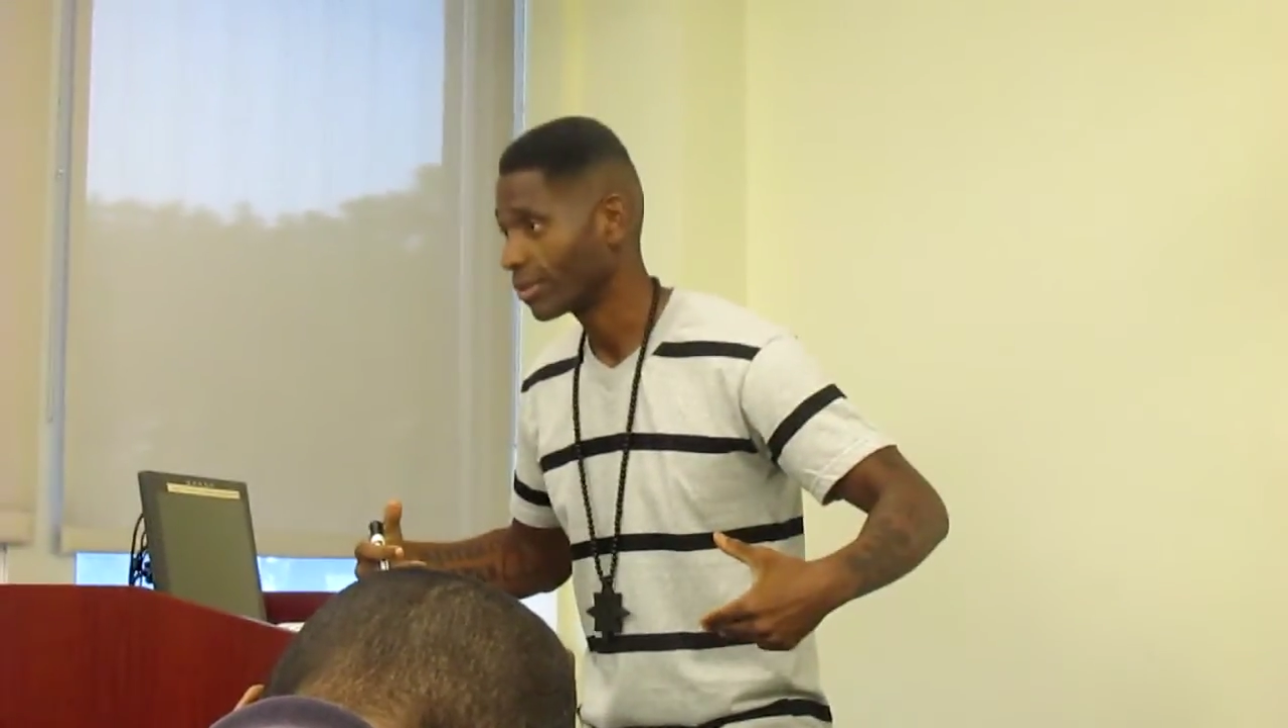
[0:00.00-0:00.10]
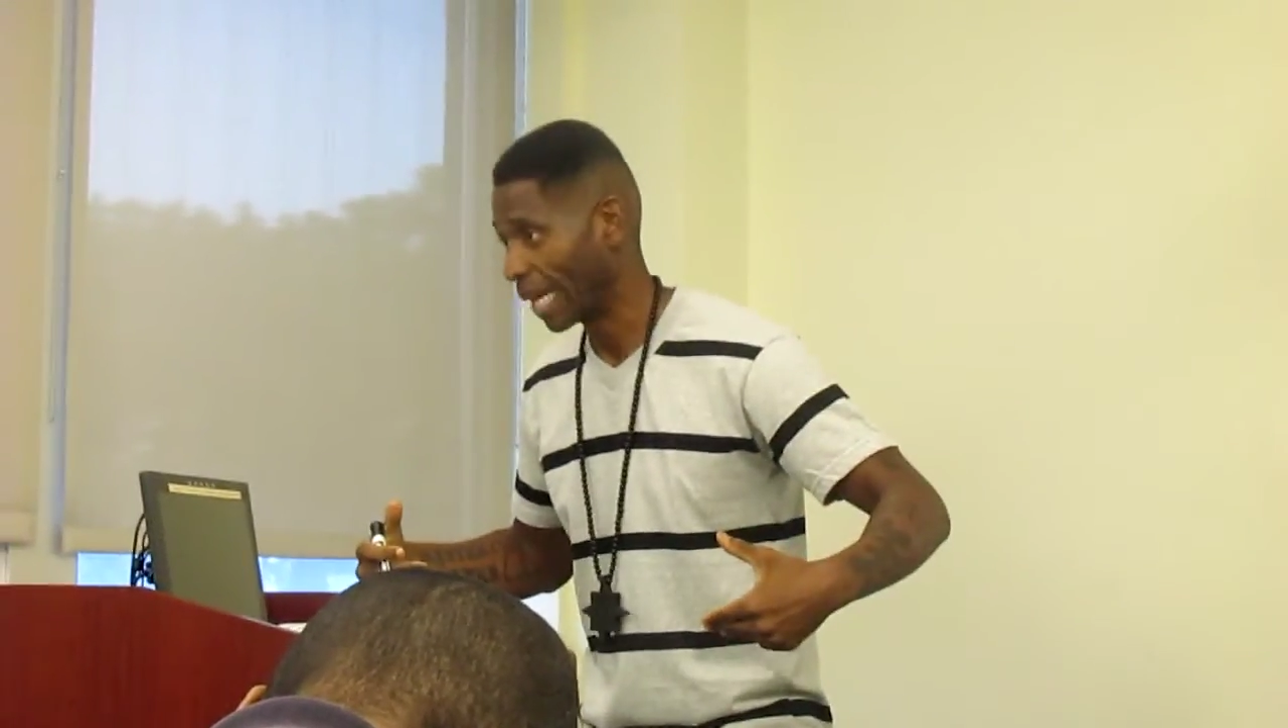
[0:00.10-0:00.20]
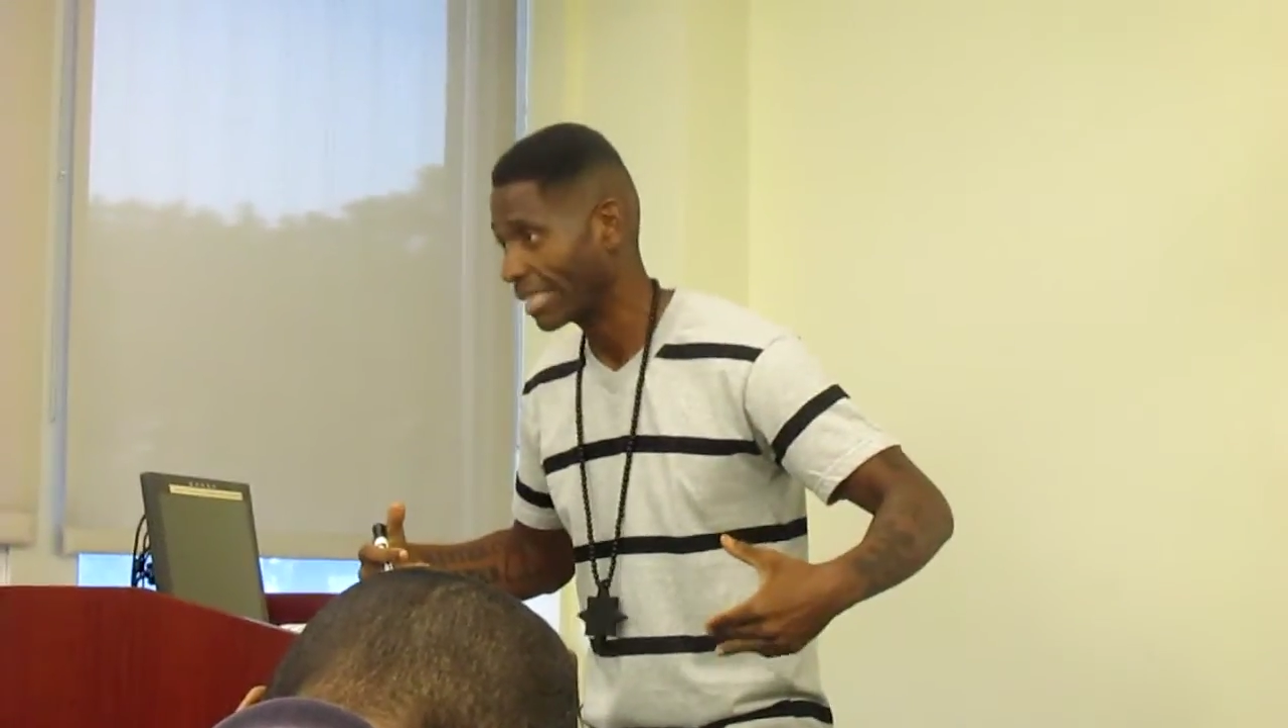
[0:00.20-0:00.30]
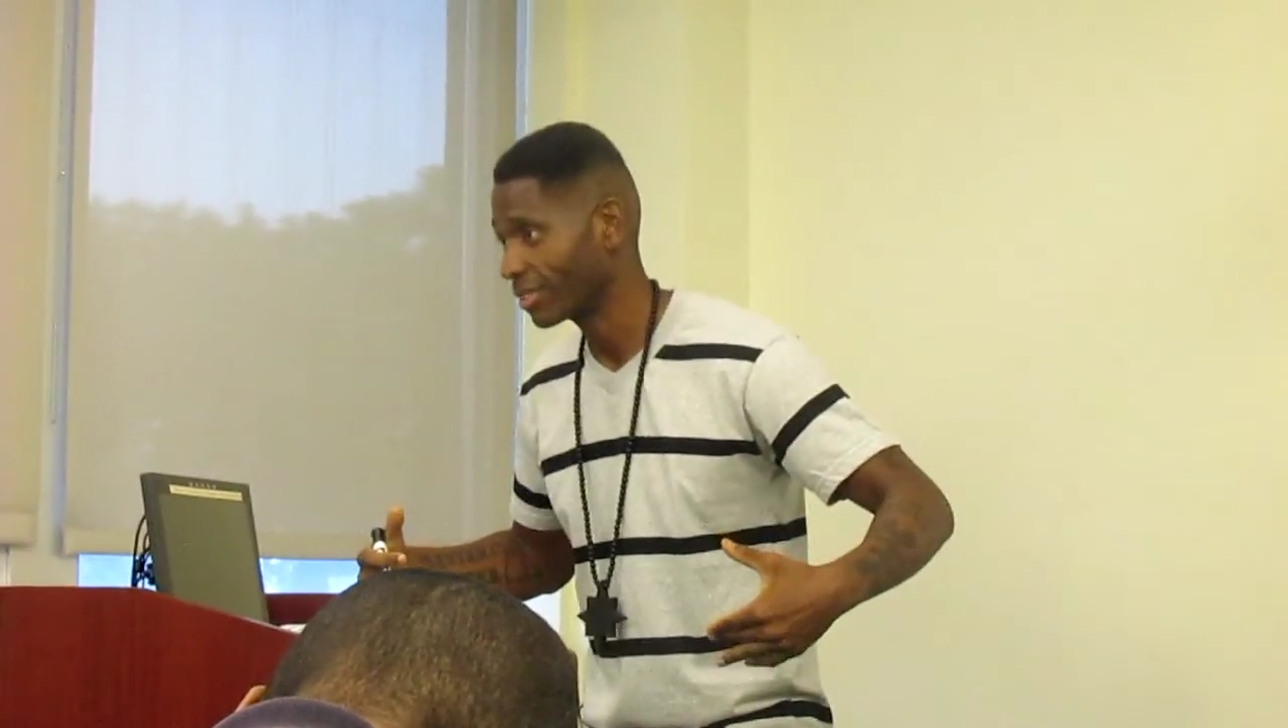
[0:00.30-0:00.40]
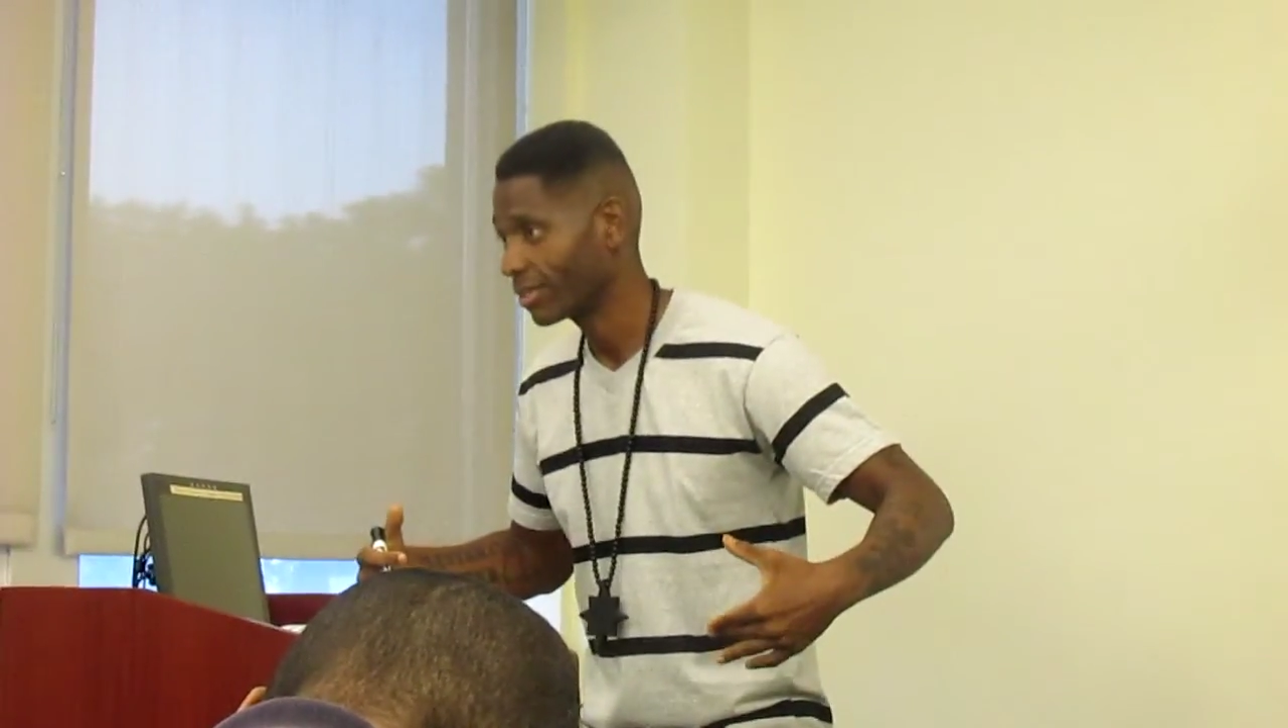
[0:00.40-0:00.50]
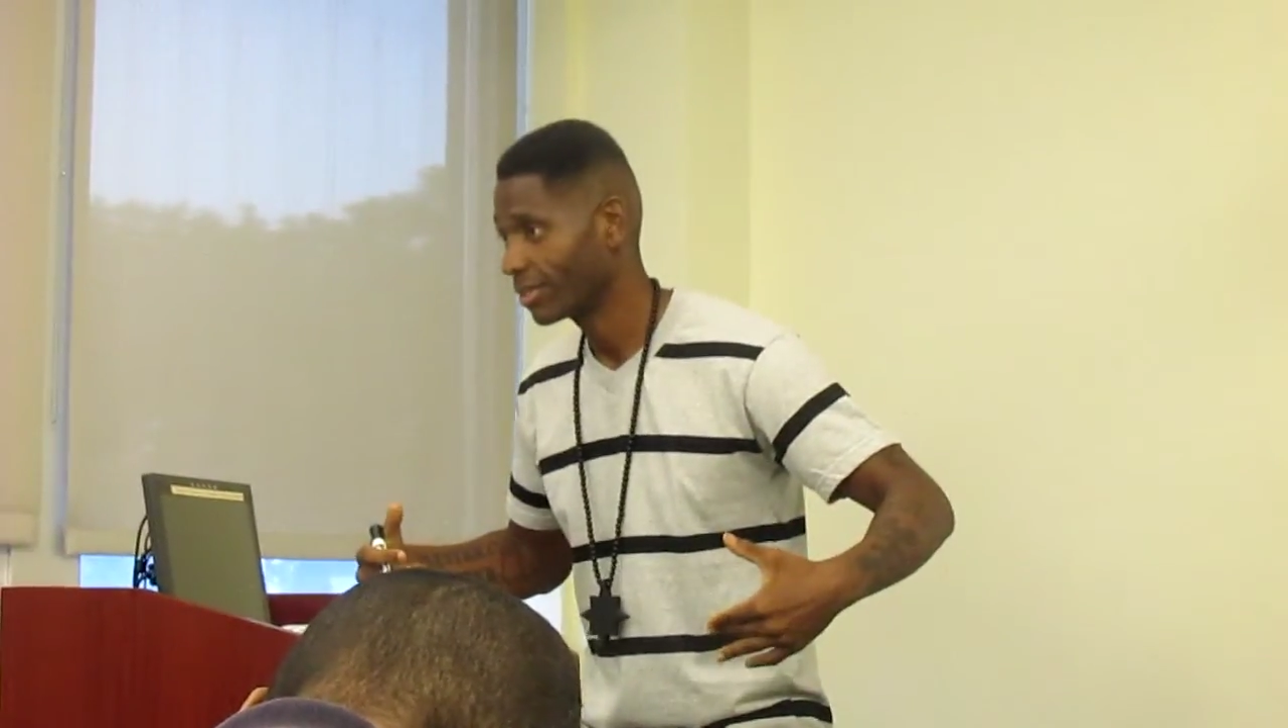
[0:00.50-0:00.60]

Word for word: right?